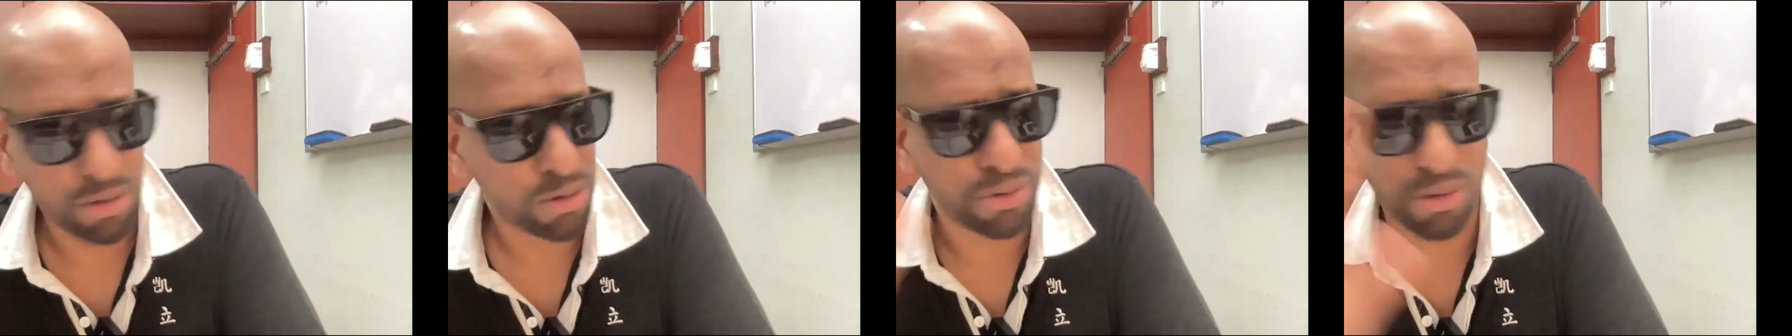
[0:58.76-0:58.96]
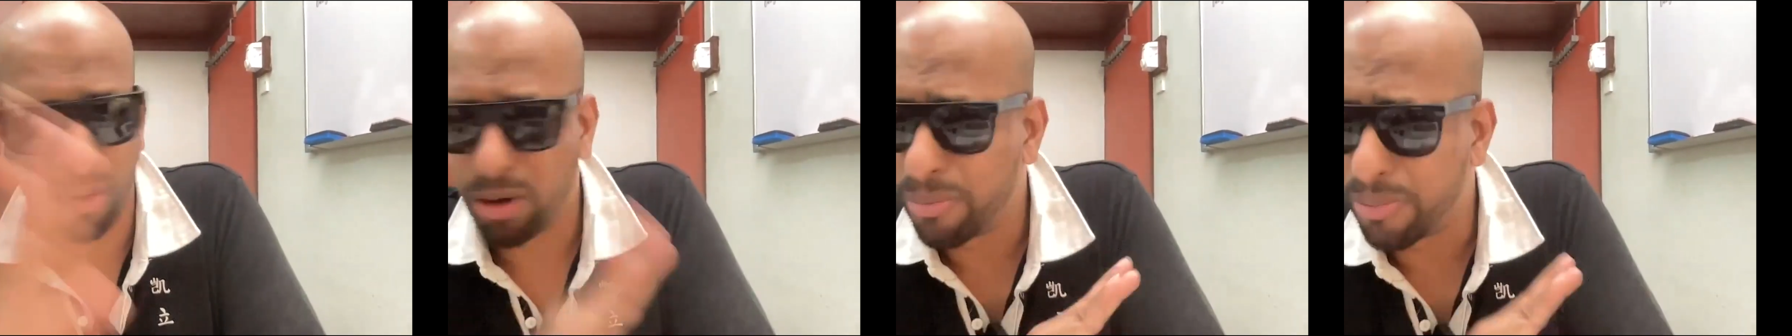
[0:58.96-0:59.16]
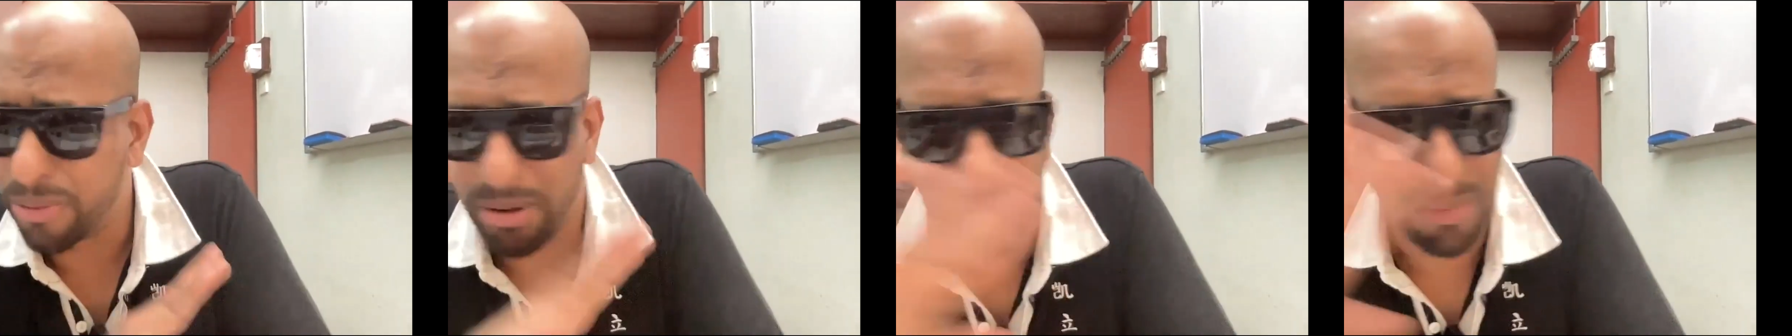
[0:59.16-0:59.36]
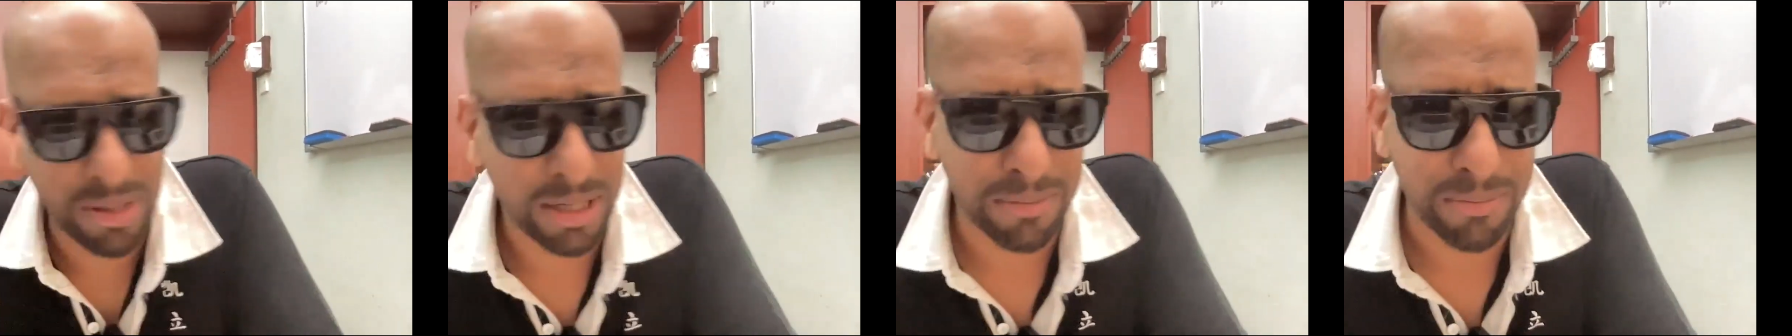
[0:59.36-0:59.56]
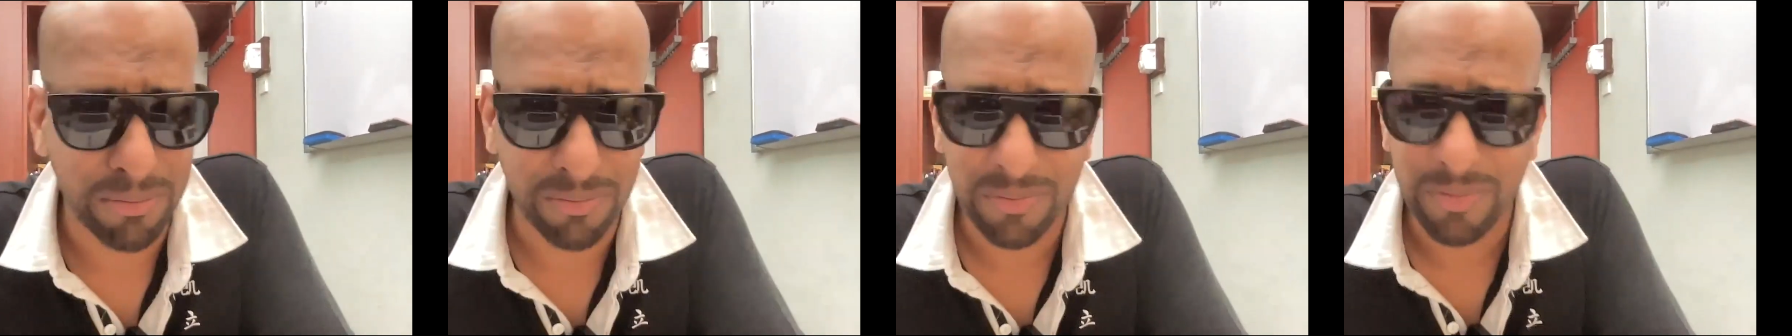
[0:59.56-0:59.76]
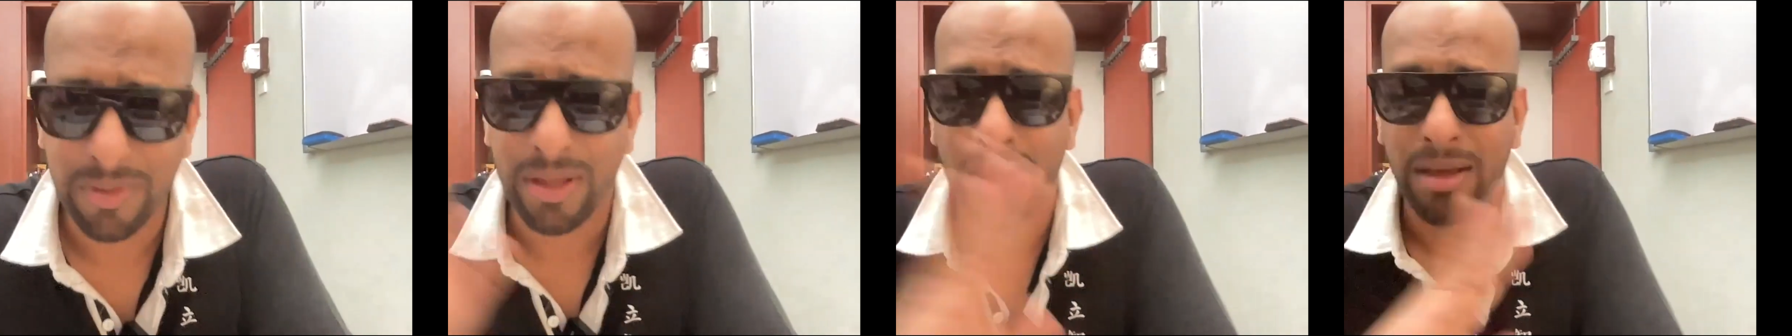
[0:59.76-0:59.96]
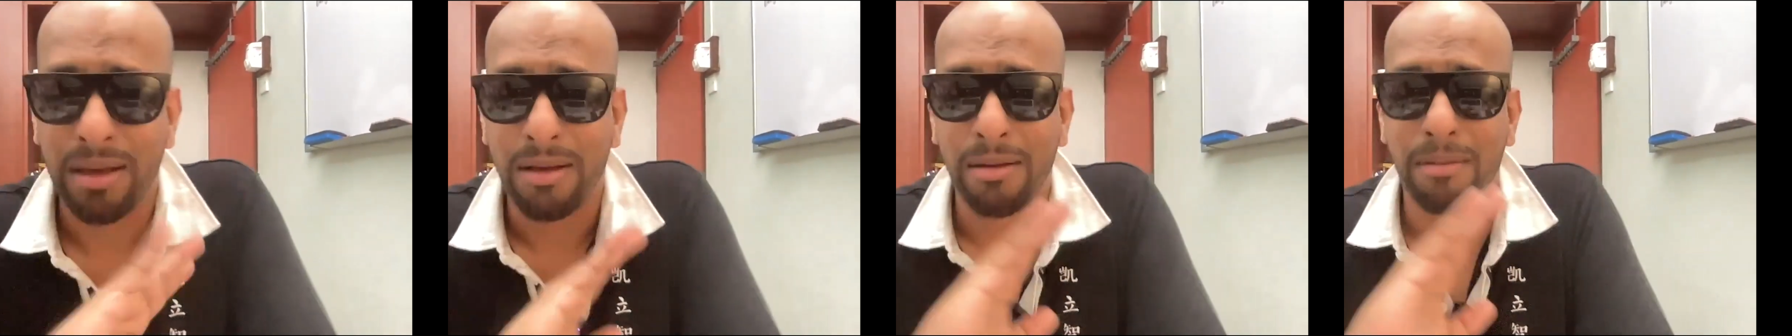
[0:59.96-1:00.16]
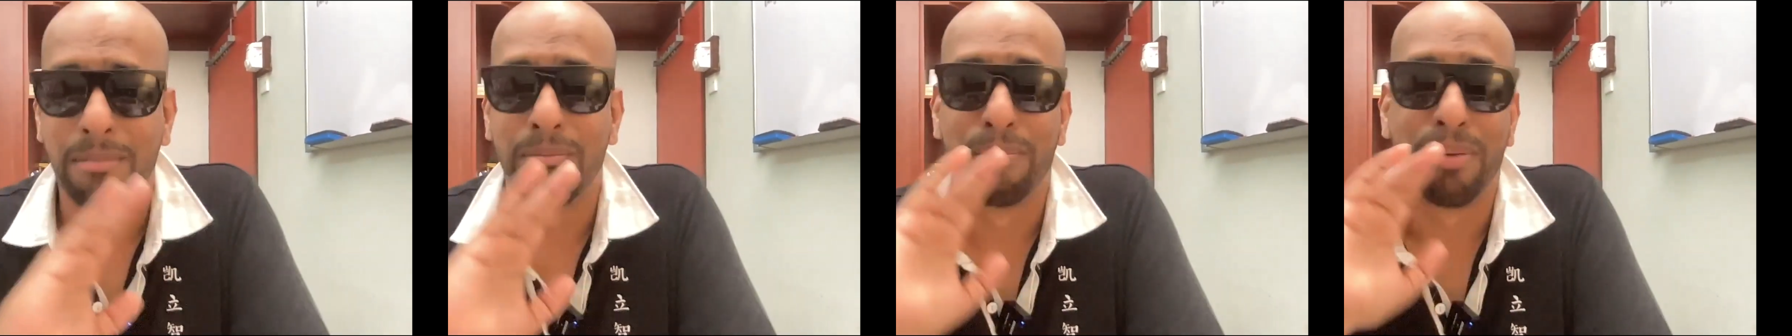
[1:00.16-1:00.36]
use, no problem.
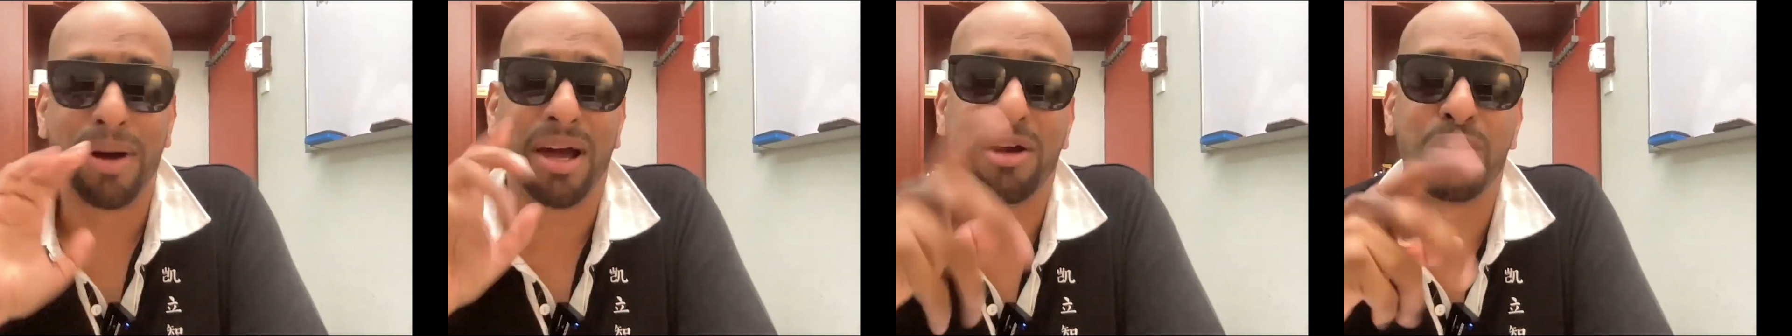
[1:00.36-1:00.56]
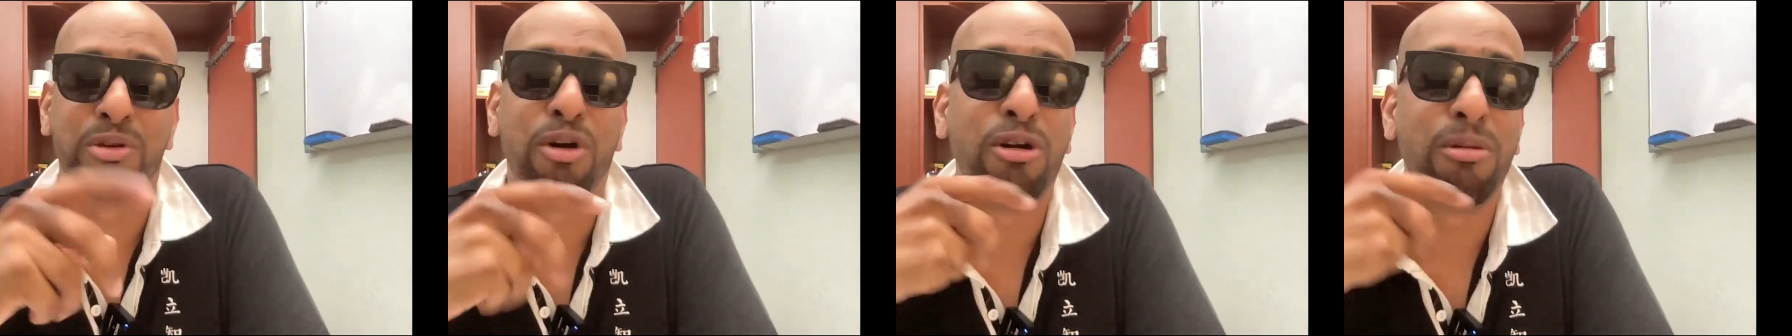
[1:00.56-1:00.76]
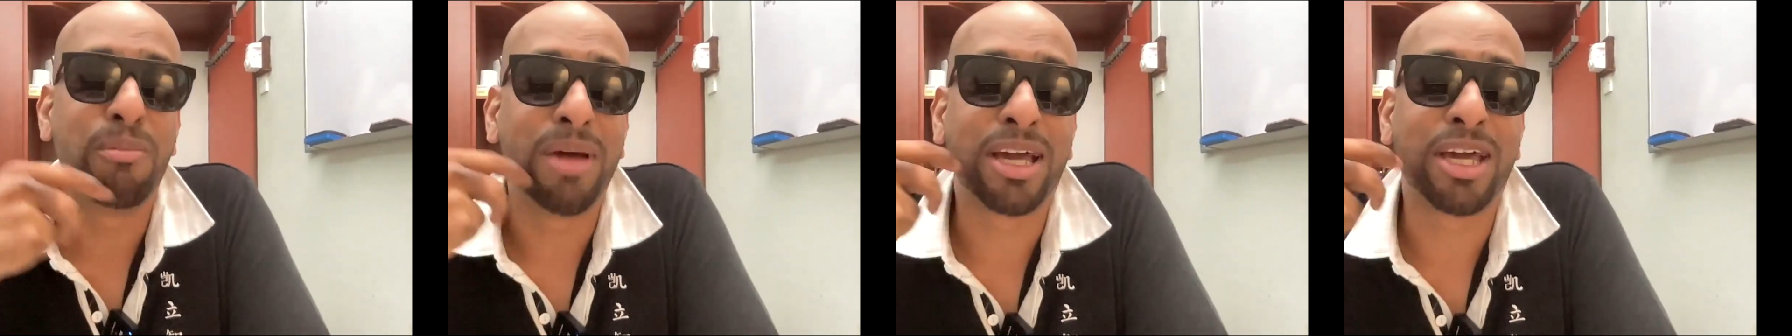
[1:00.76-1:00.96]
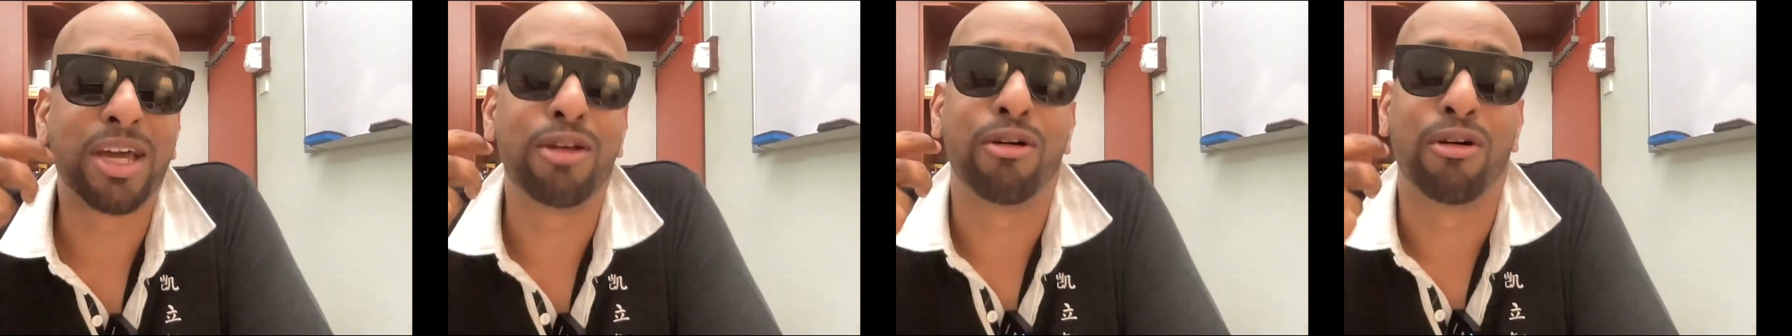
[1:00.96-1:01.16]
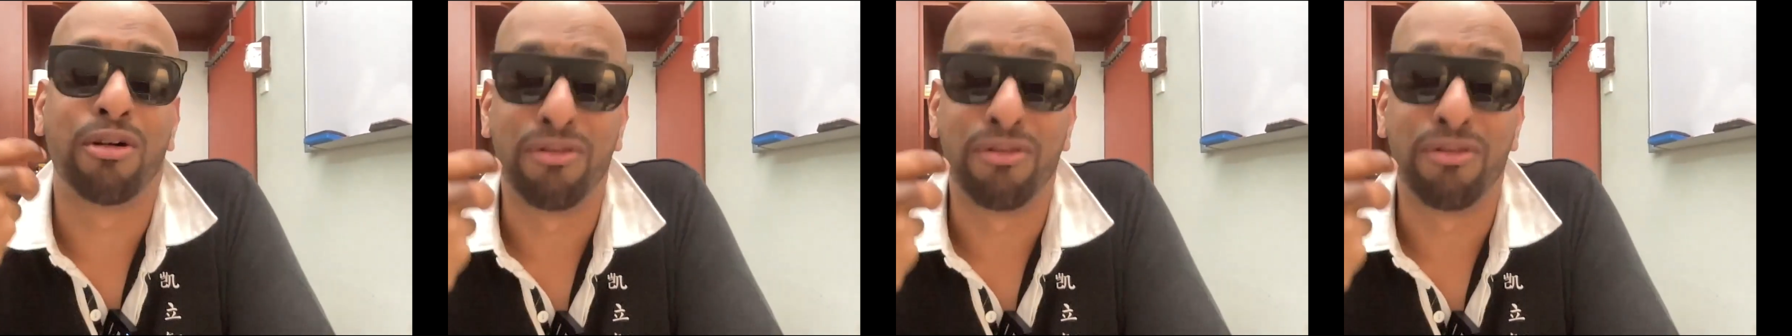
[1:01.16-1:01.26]
But don't make it